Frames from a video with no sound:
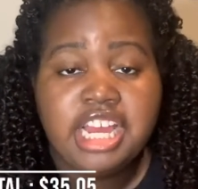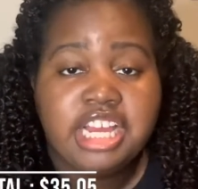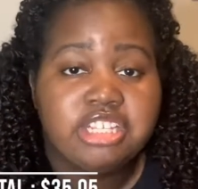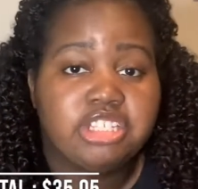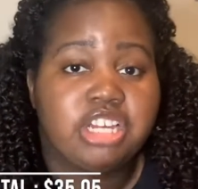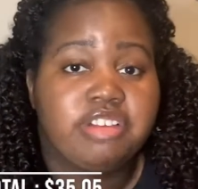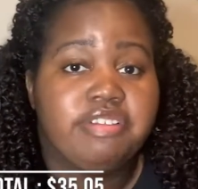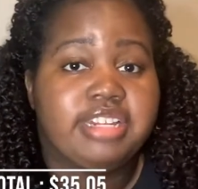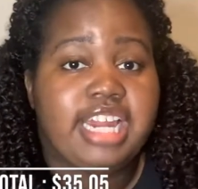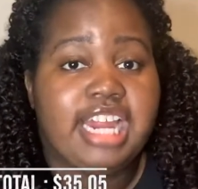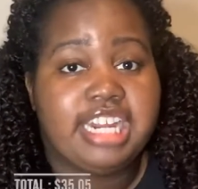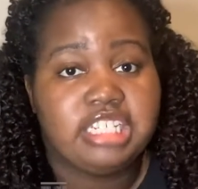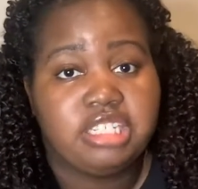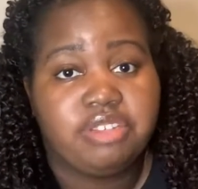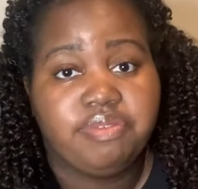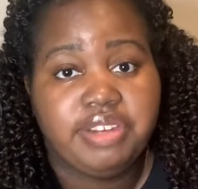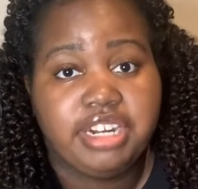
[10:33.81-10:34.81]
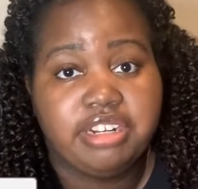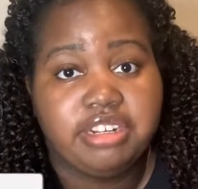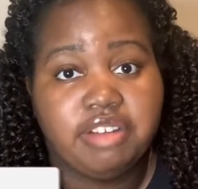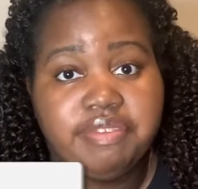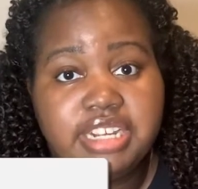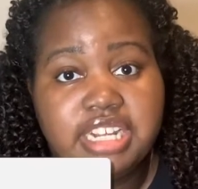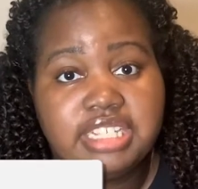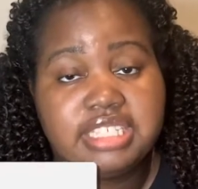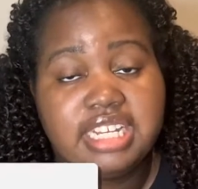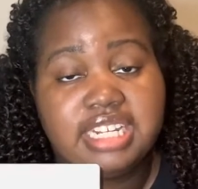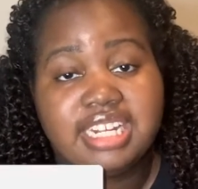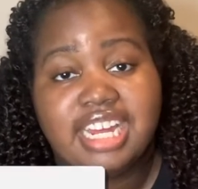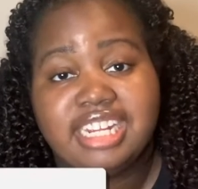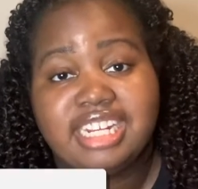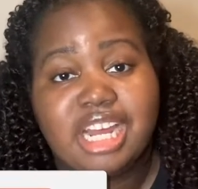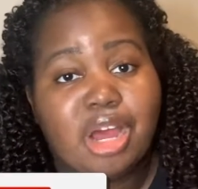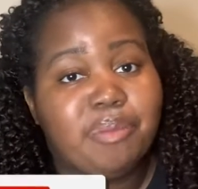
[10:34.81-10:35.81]
So if you like this video, don't forget to
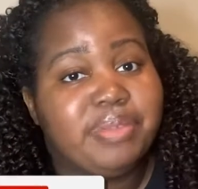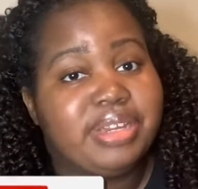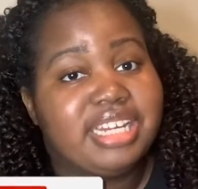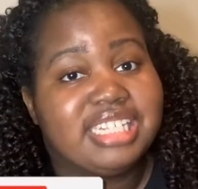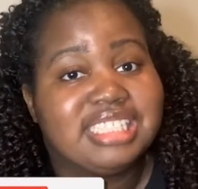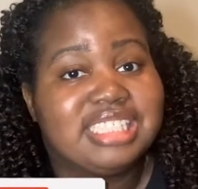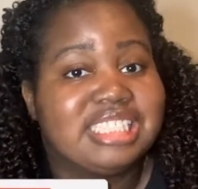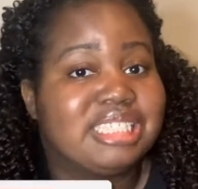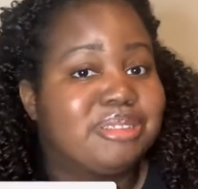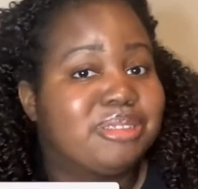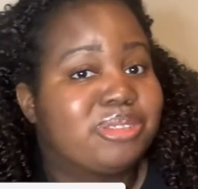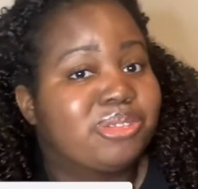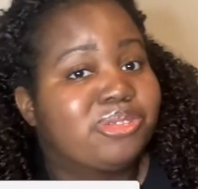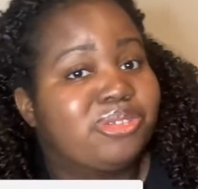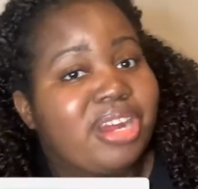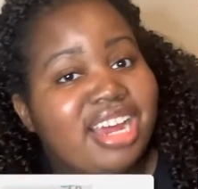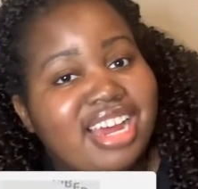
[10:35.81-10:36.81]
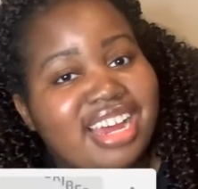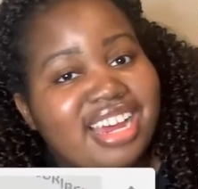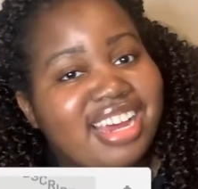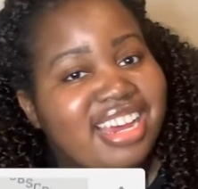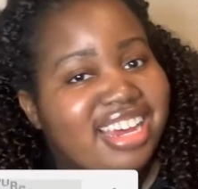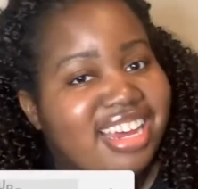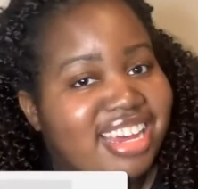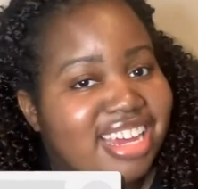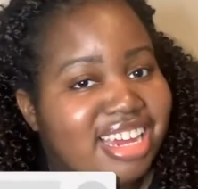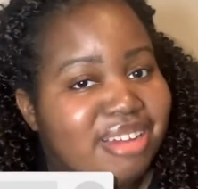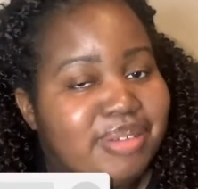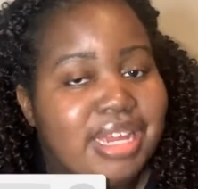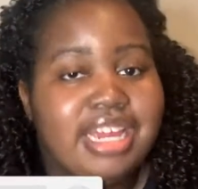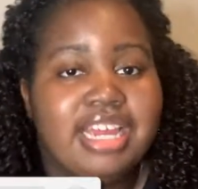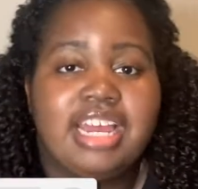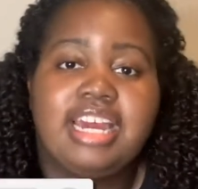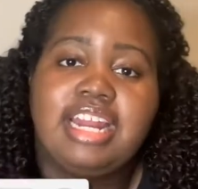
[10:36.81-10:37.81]
like, comment, and subscribe.
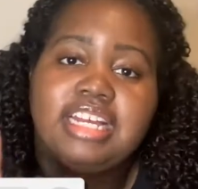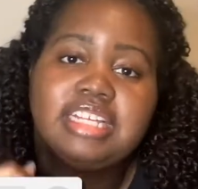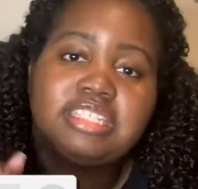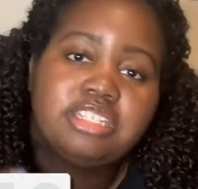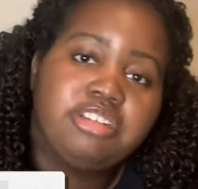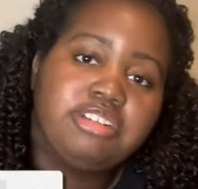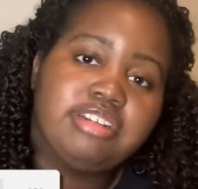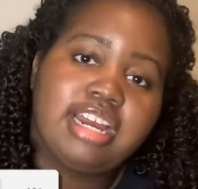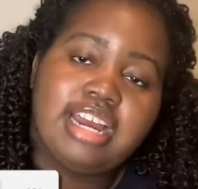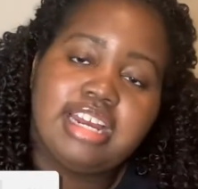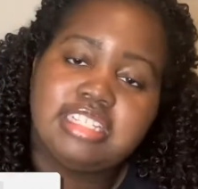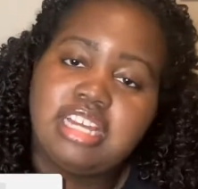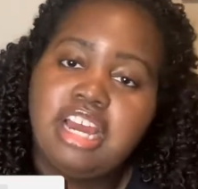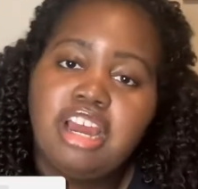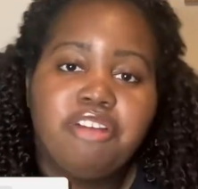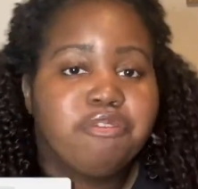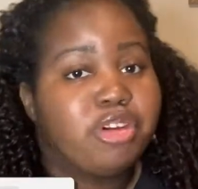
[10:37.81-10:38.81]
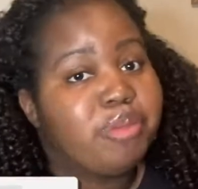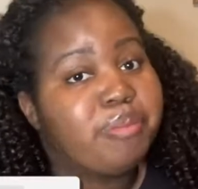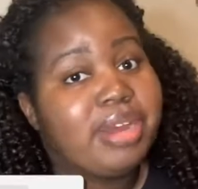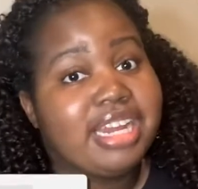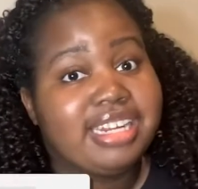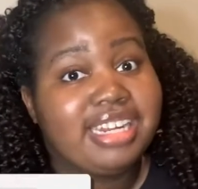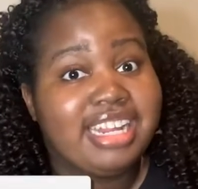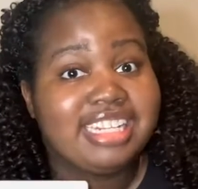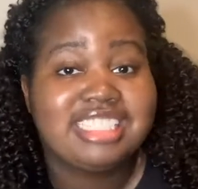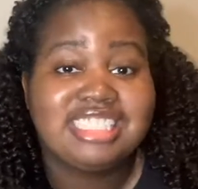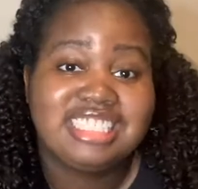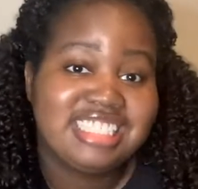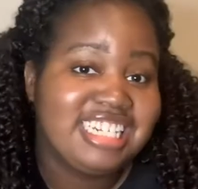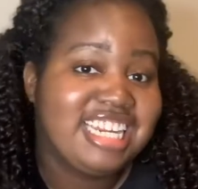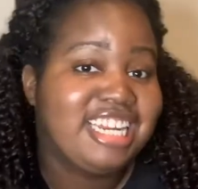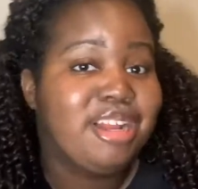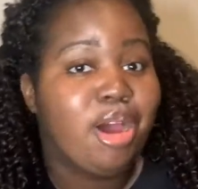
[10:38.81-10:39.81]
And I'll see you guys for my next
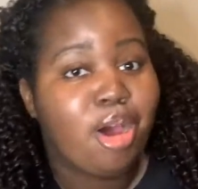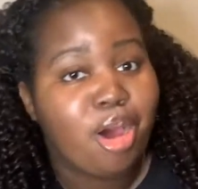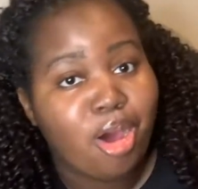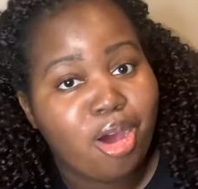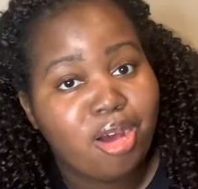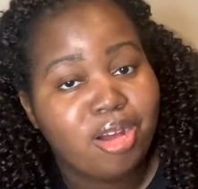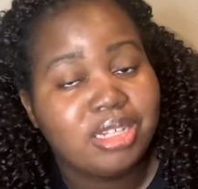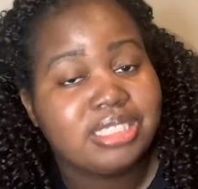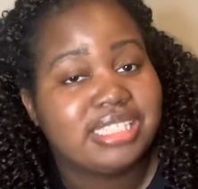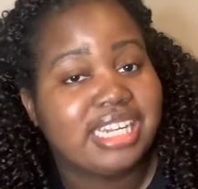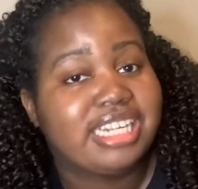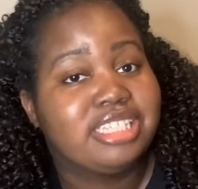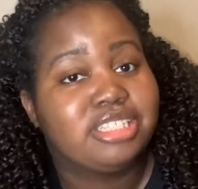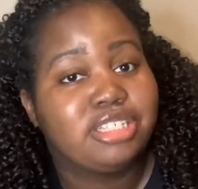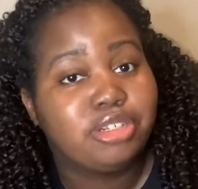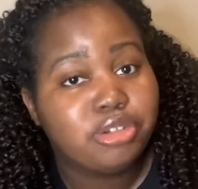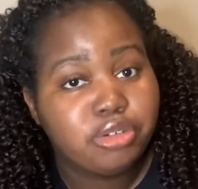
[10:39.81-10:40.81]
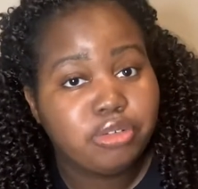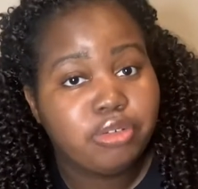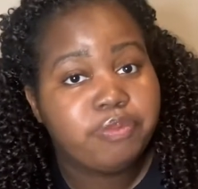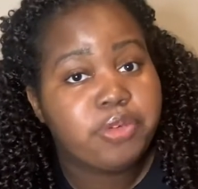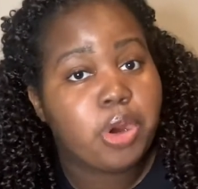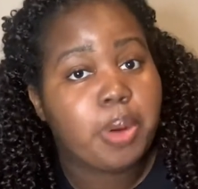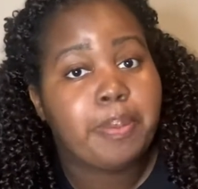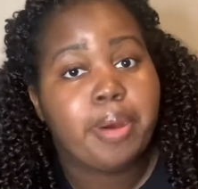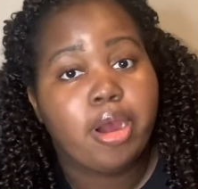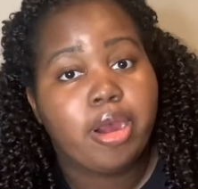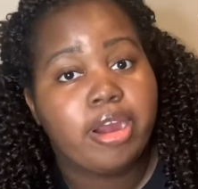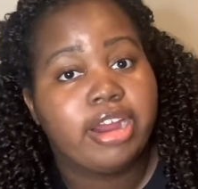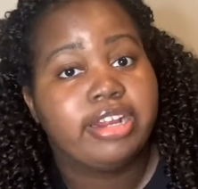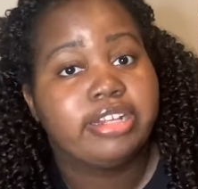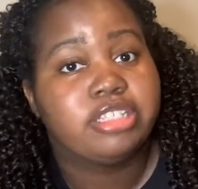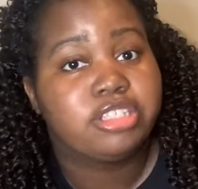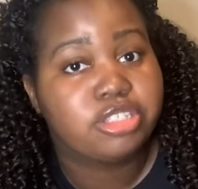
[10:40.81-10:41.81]
Shein haul. Stay tuned for
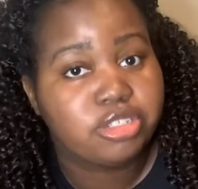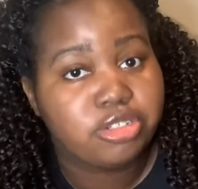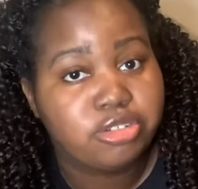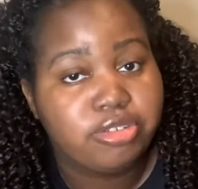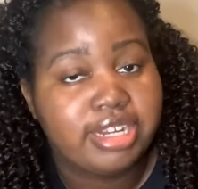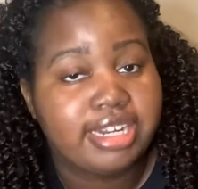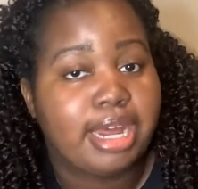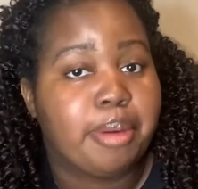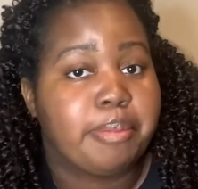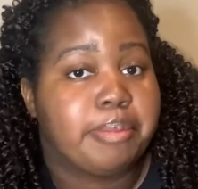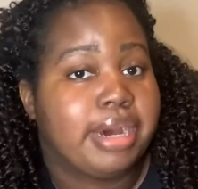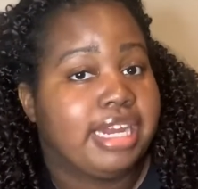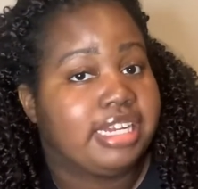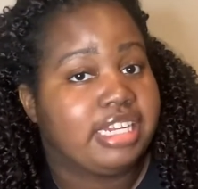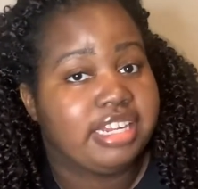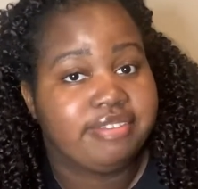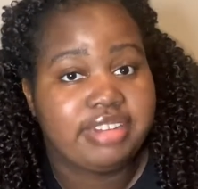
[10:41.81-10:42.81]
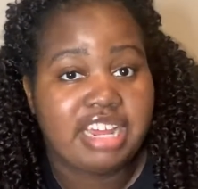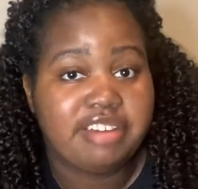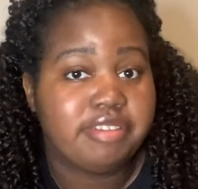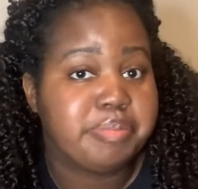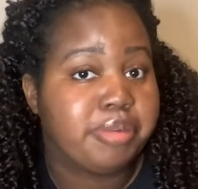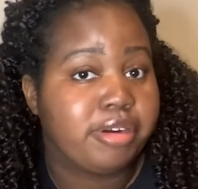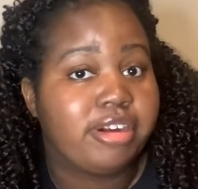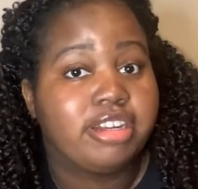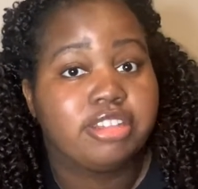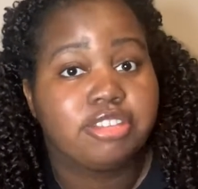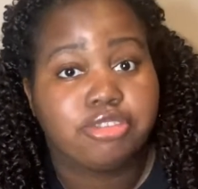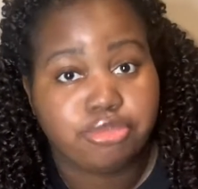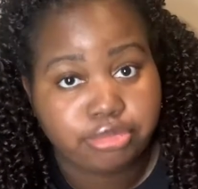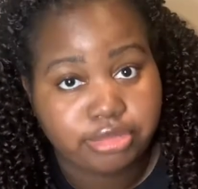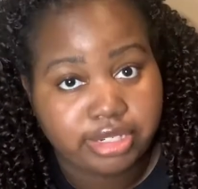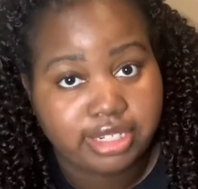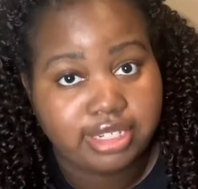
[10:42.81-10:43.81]
part 2, and I might even have a part
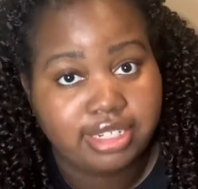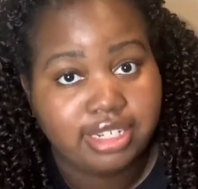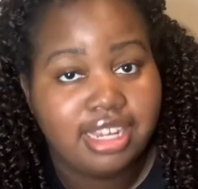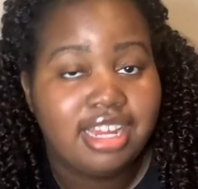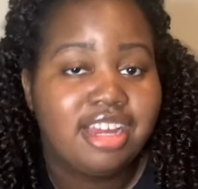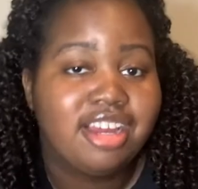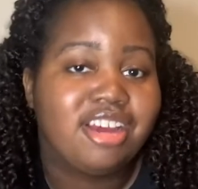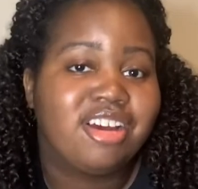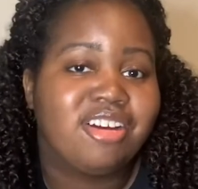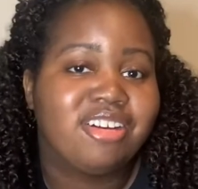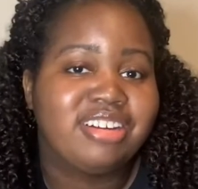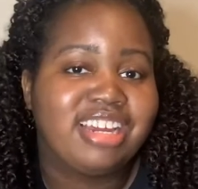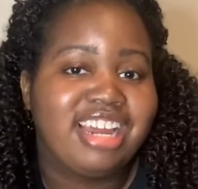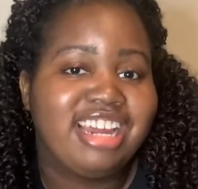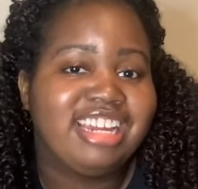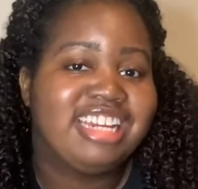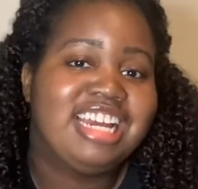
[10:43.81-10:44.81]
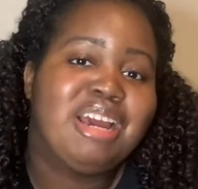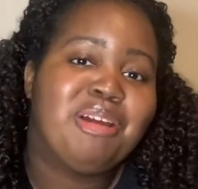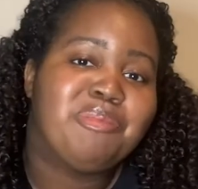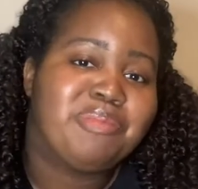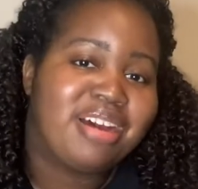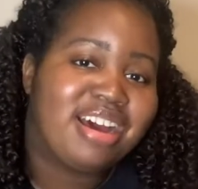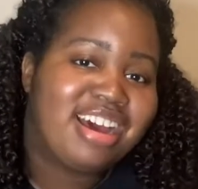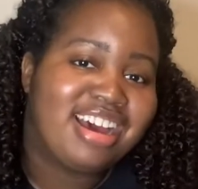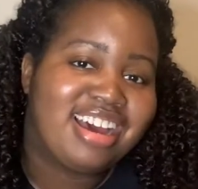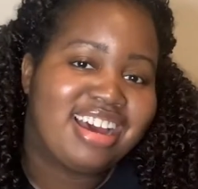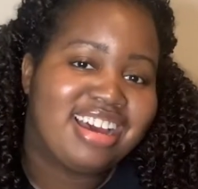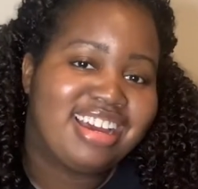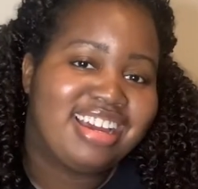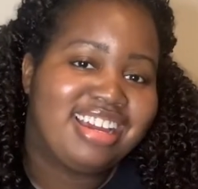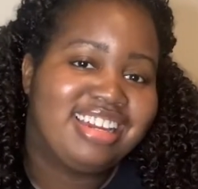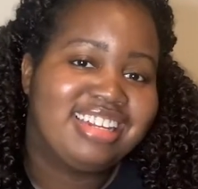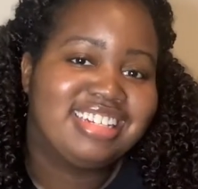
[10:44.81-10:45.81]
3. Okay,
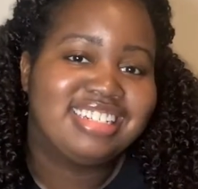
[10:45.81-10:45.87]
bye.